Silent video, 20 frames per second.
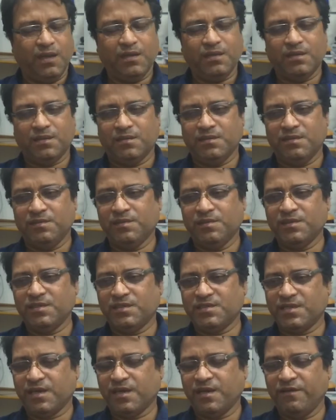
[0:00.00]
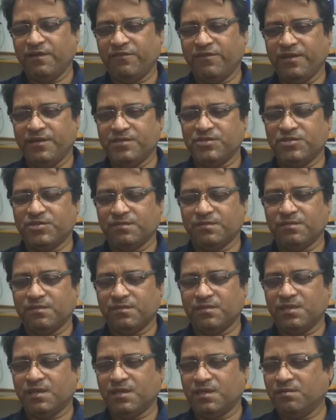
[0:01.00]
and during the second phase,
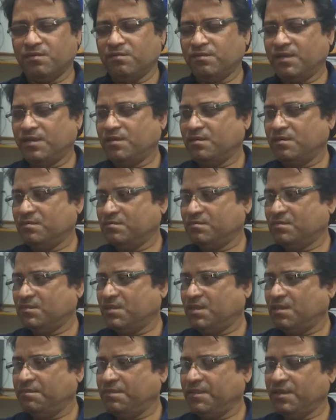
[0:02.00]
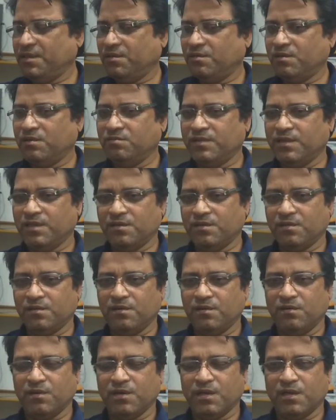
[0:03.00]
when the period went
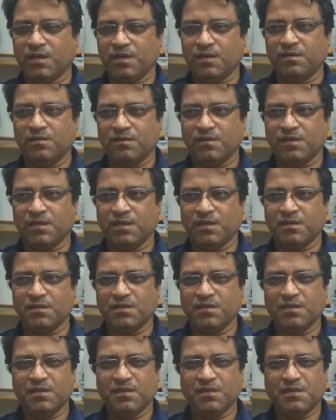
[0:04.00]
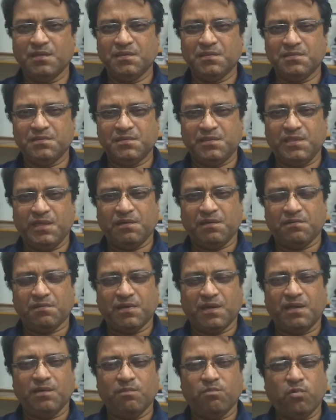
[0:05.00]
on longer and longer,
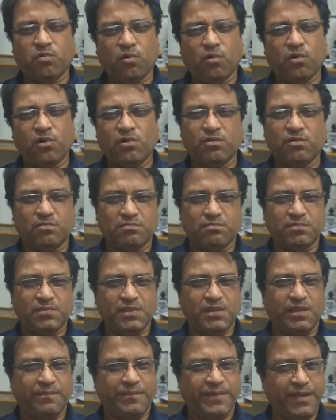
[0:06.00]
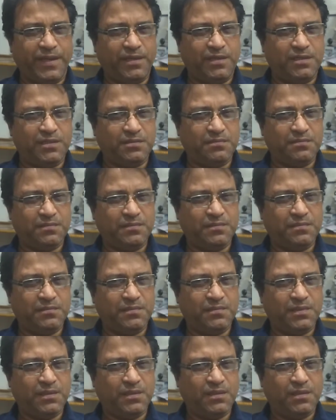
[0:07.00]
there occurred a boredom in the mind.
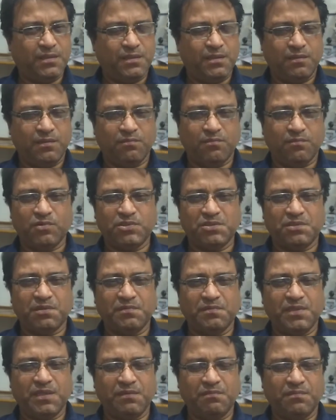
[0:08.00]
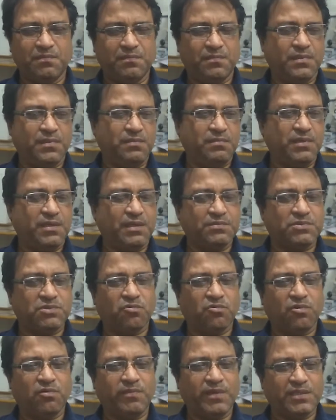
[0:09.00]
Most of them
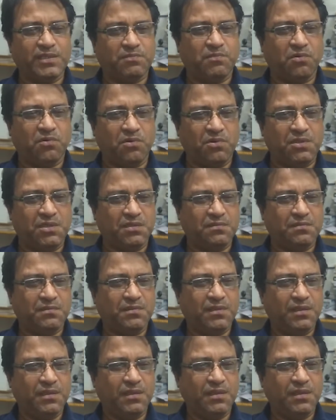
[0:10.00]
become so much bored,